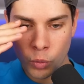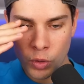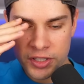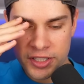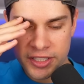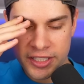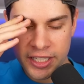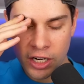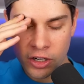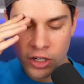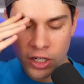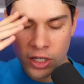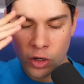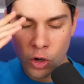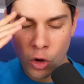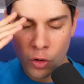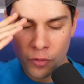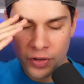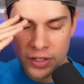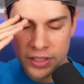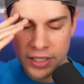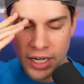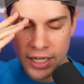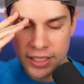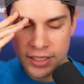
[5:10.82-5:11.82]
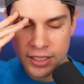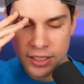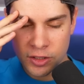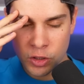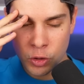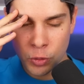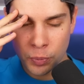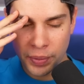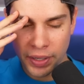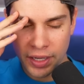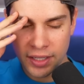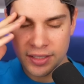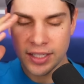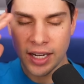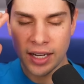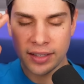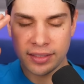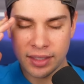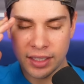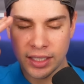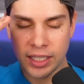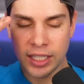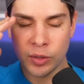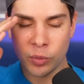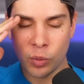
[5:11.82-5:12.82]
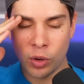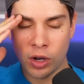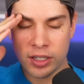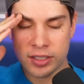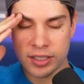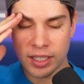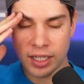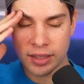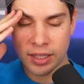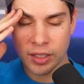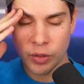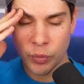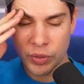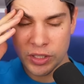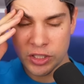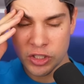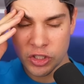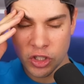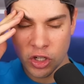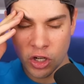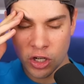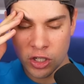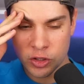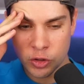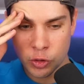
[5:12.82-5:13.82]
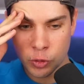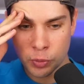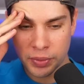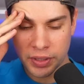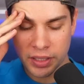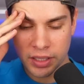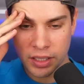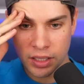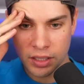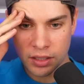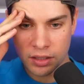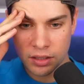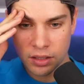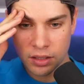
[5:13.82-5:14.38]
Was Zaragova 92 pace? I think he was. I think we just got a duplicate.